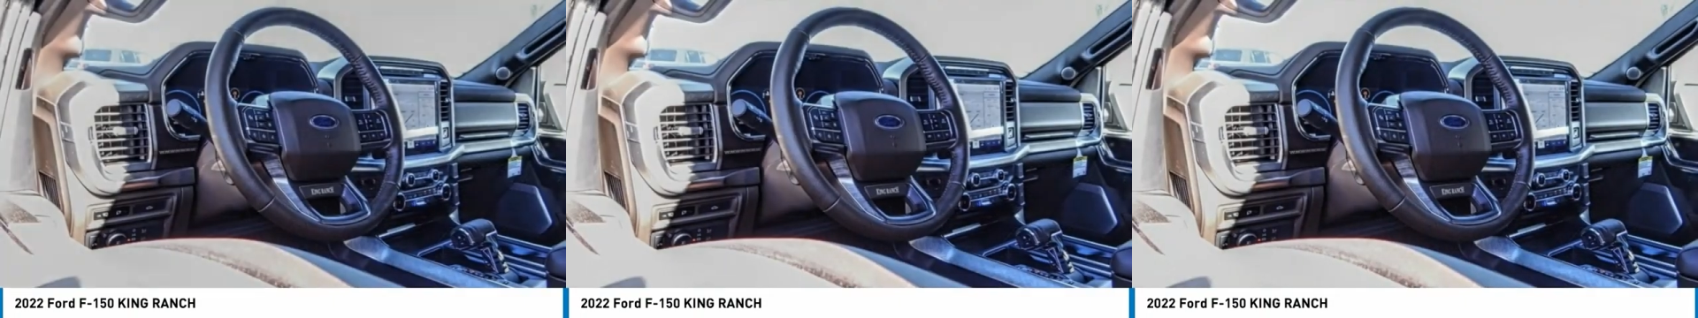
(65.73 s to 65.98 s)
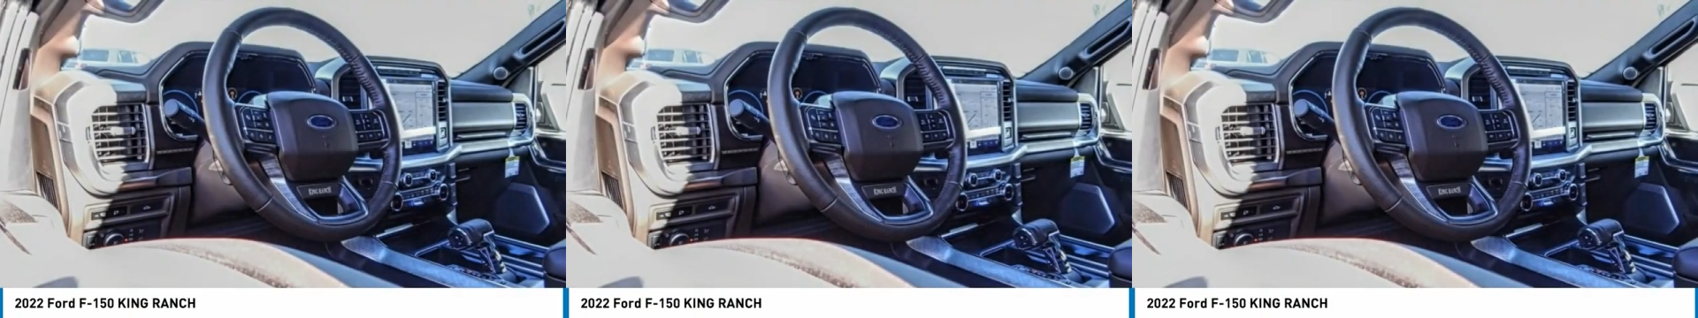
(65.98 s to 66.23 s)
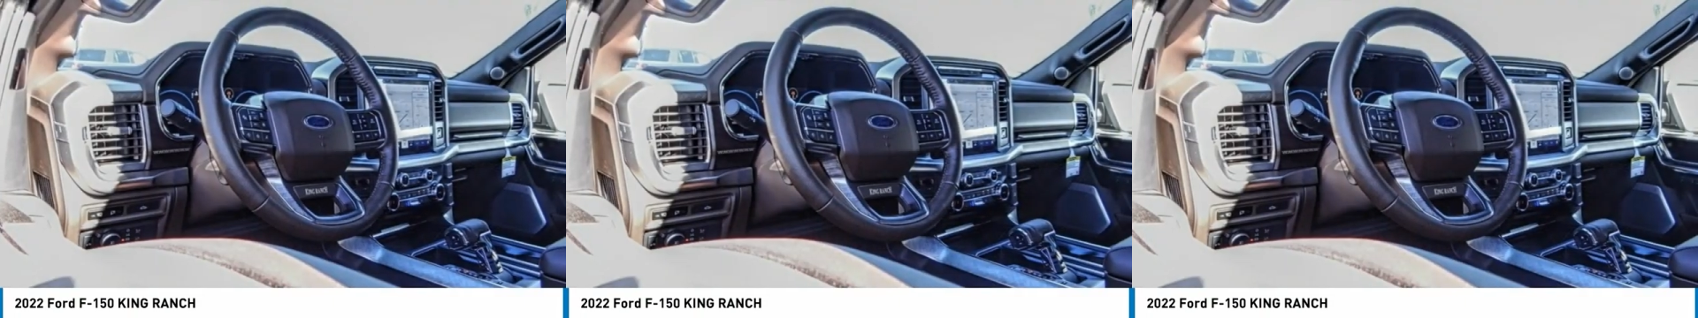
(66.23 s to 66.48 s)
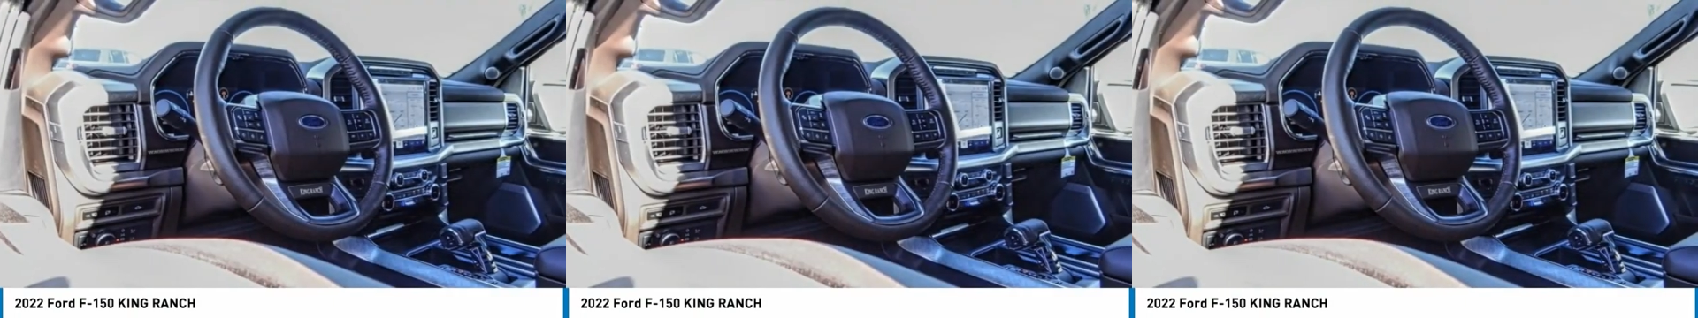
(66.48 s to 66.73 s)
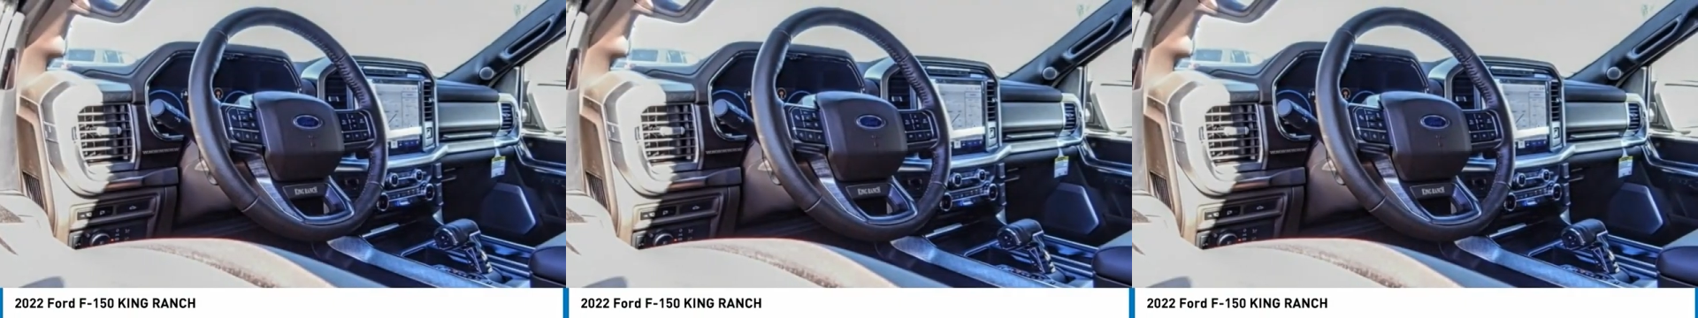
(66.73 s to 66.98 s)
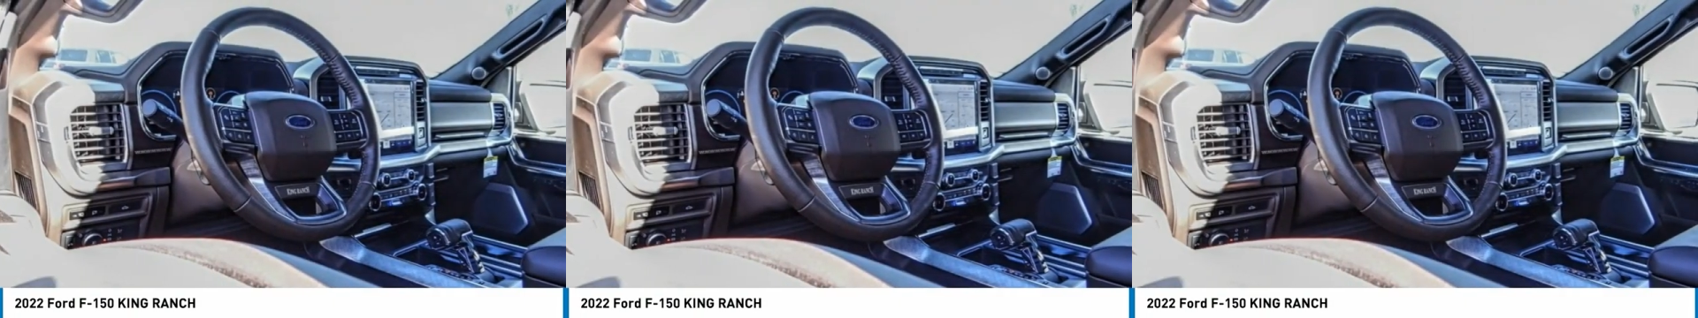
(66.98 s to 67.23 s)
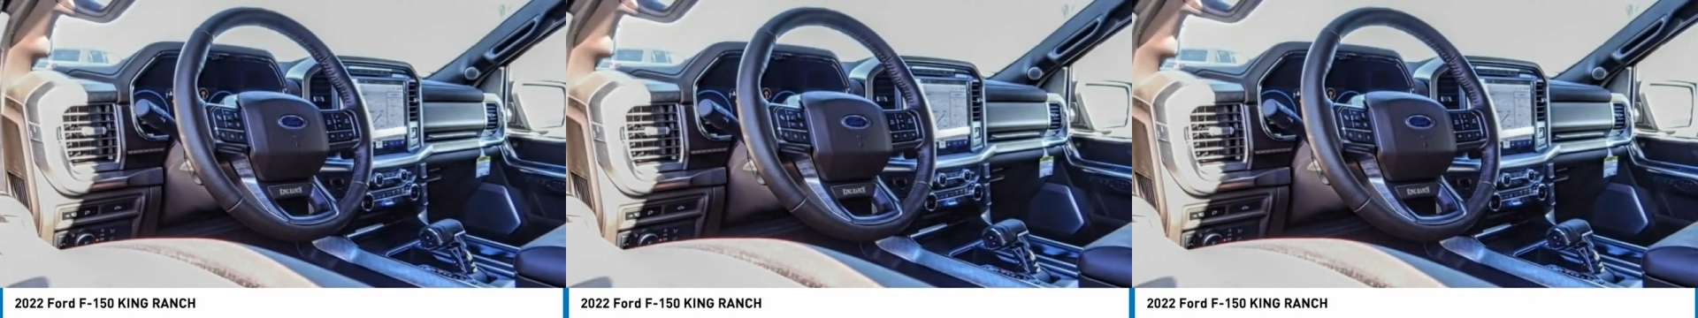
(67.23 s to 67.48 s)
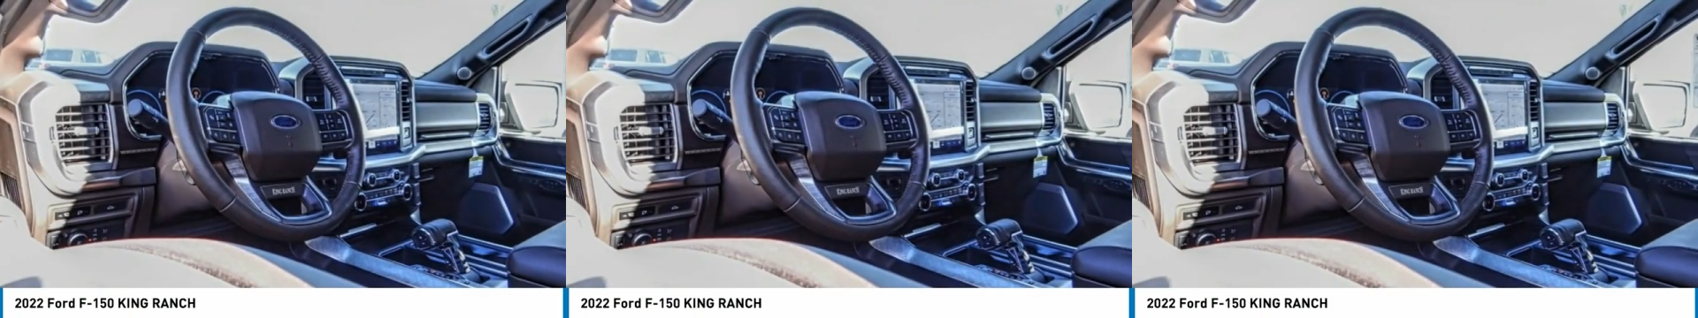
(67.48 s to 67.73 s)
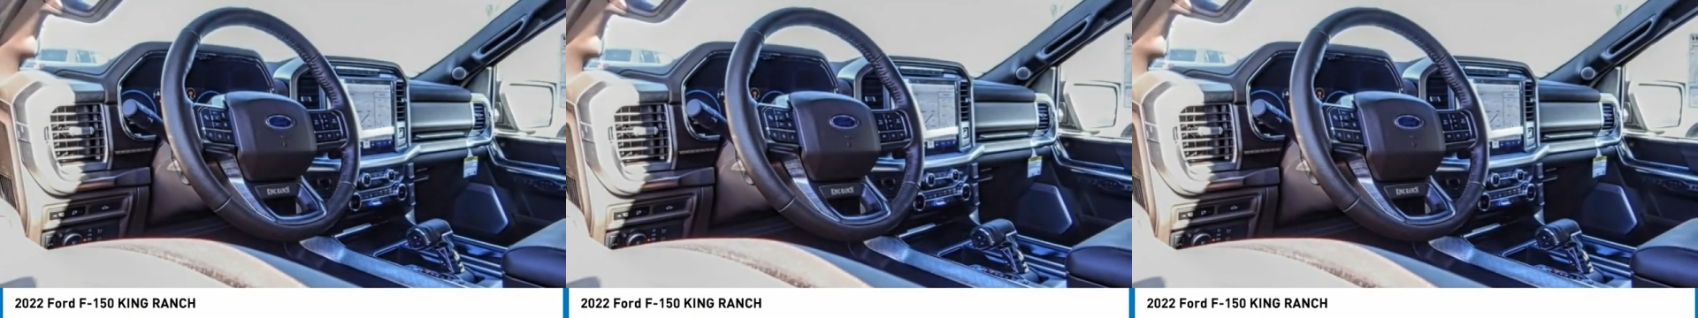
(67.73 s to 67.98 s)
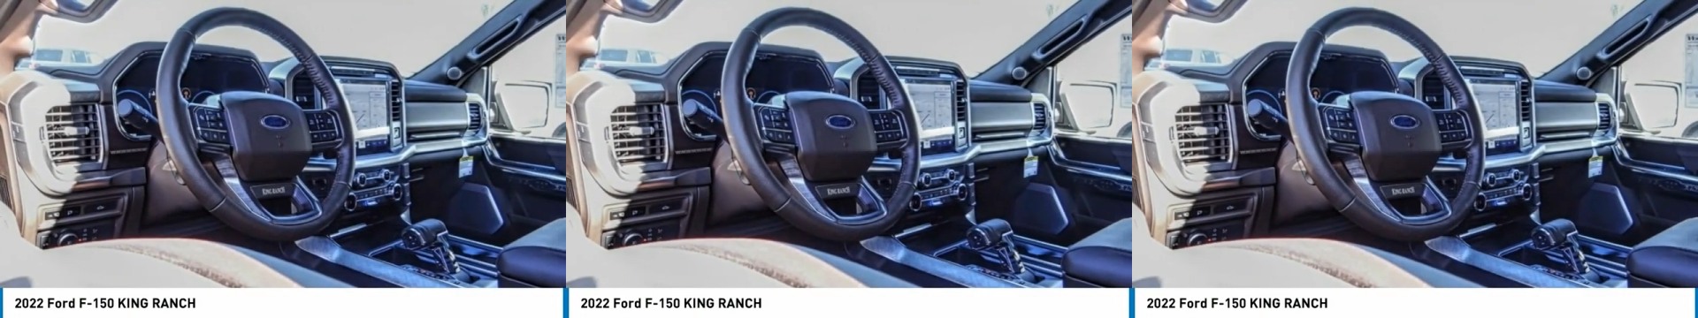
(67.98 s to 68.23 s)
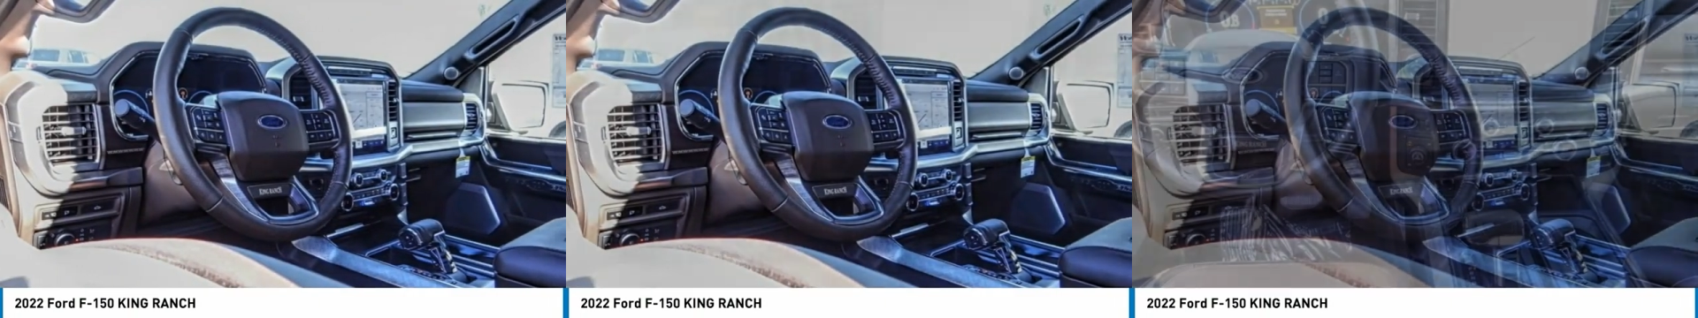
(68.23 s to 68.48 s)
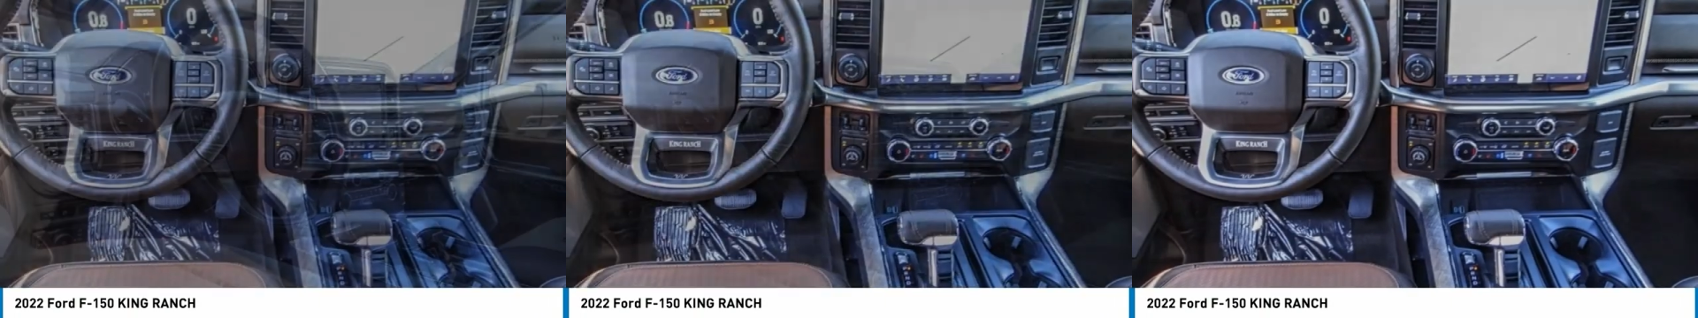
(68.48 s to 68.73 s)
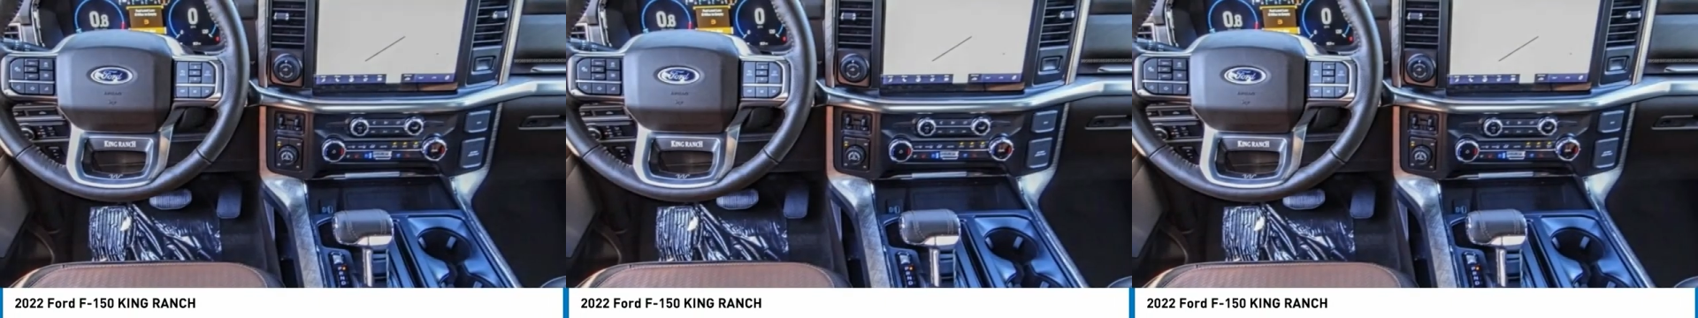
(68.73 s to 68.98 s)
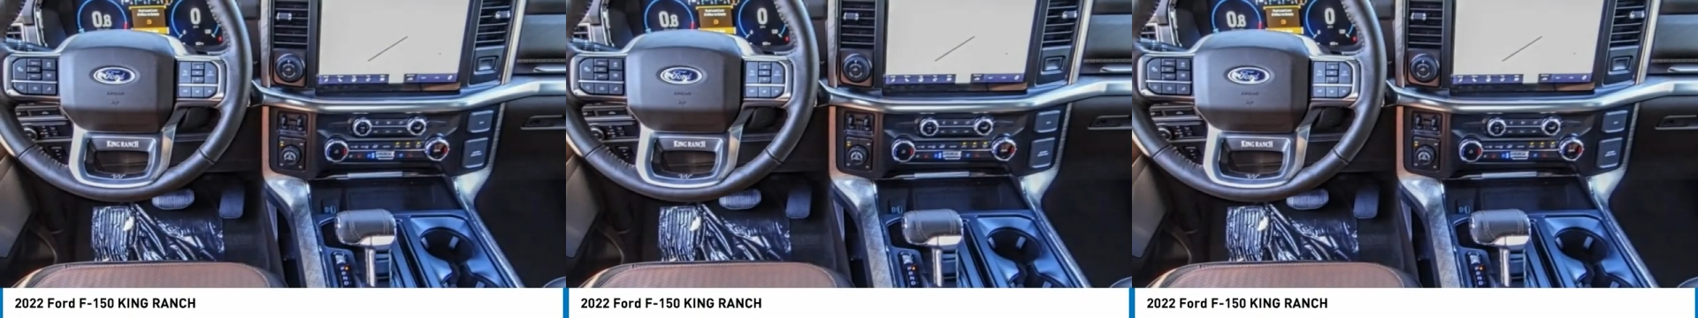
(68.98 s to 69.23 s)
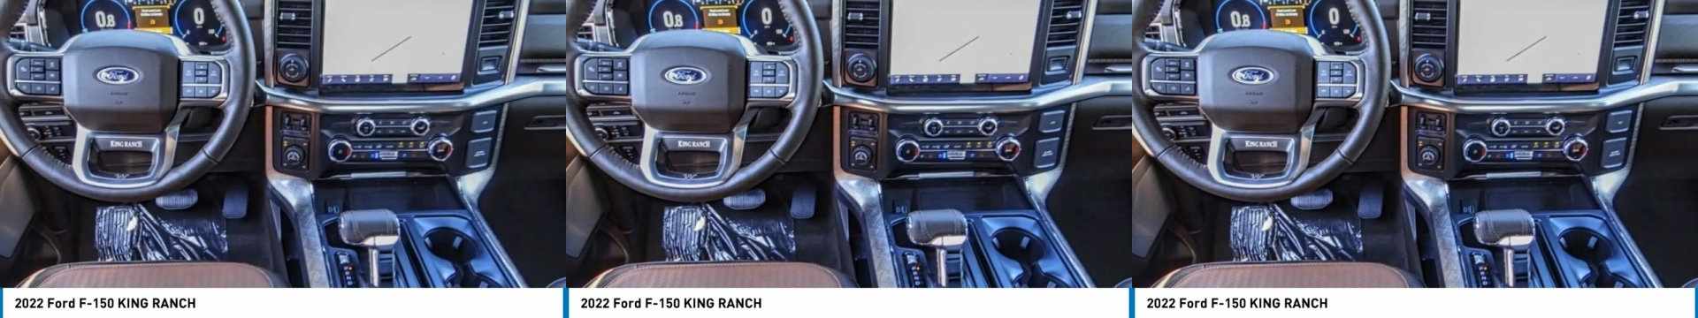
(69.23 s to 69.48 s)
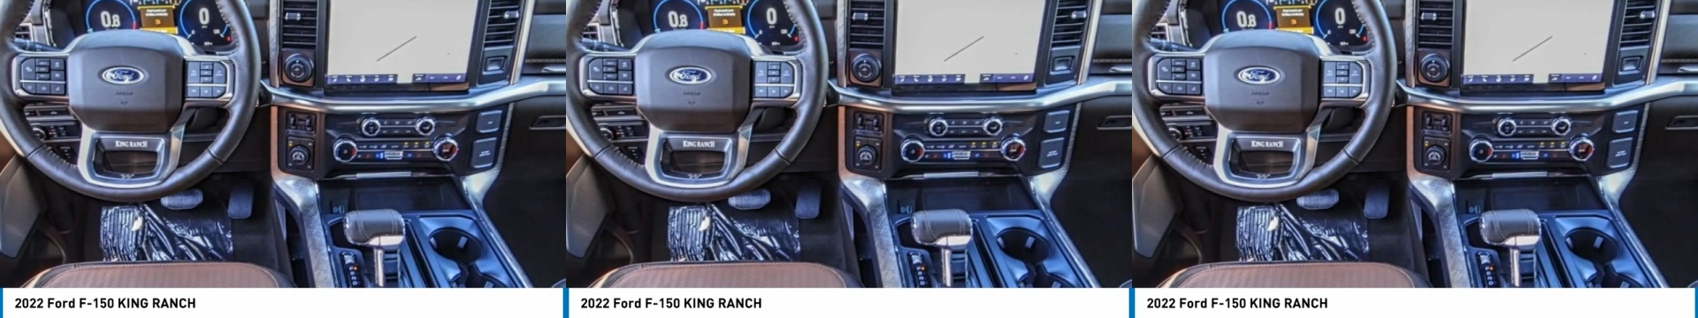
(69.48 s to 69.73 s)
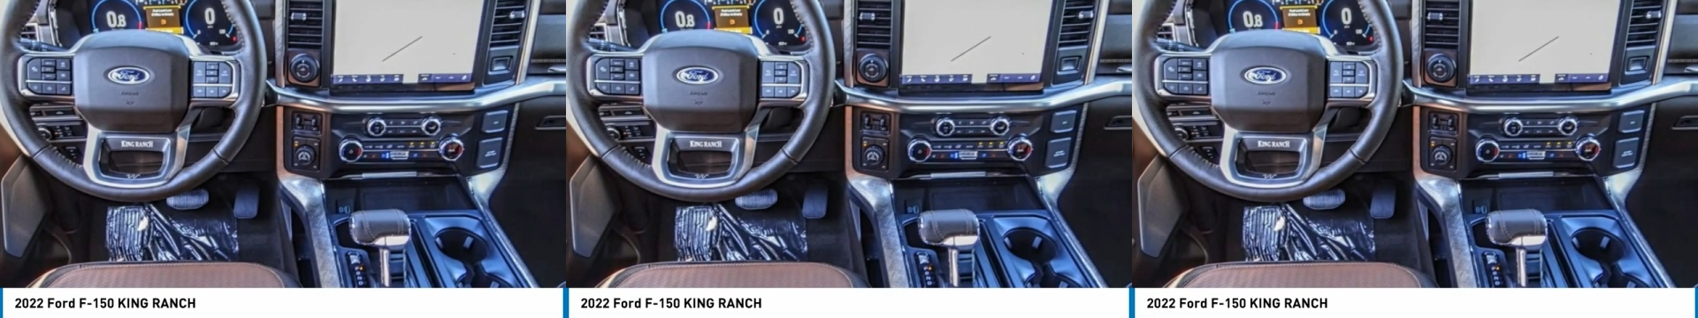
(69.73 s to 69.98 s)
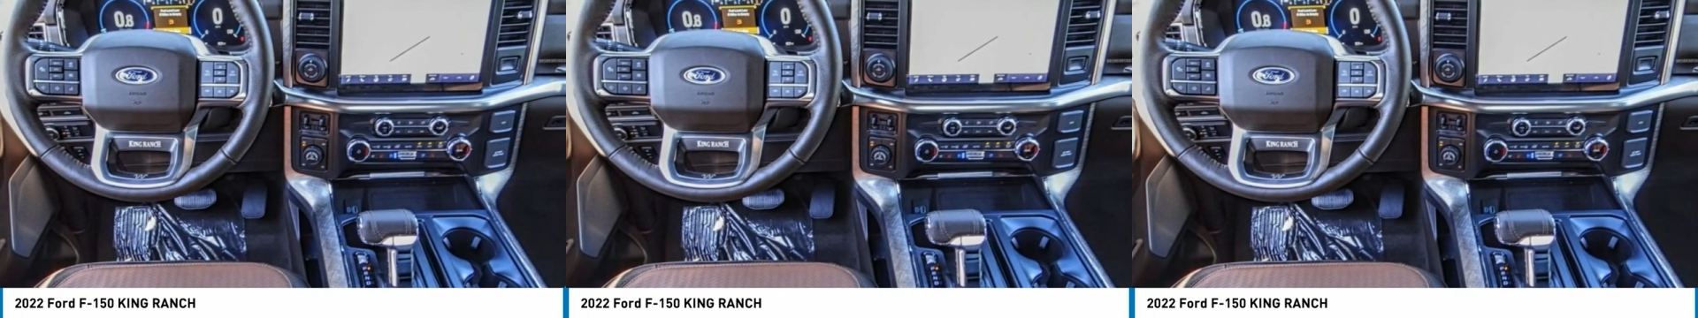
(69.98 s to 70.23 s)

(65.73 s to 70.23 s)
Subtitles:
Nobody's mouth can be seen.